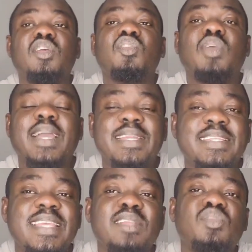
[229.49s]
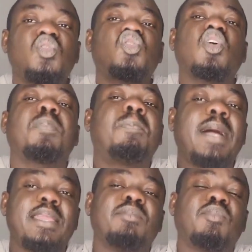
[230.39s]
you can decide to stop
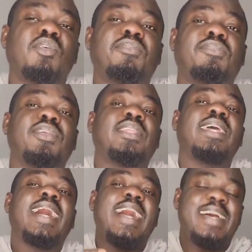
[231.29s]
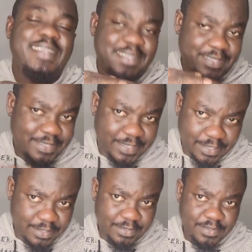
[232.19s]
buying more feed and
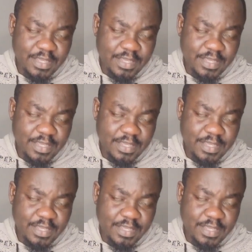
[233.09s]
sell.